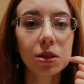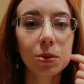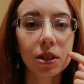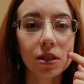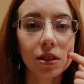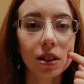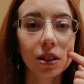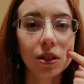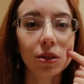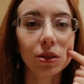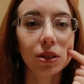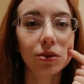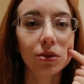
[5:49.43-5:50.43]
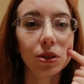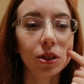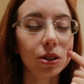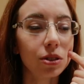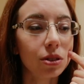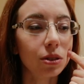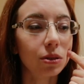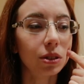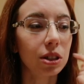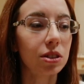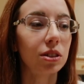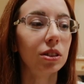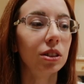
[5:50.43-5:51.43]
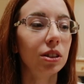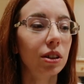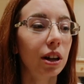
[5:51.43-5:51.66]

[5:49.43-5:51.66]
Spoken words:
because they know that foreigners don't necessarily know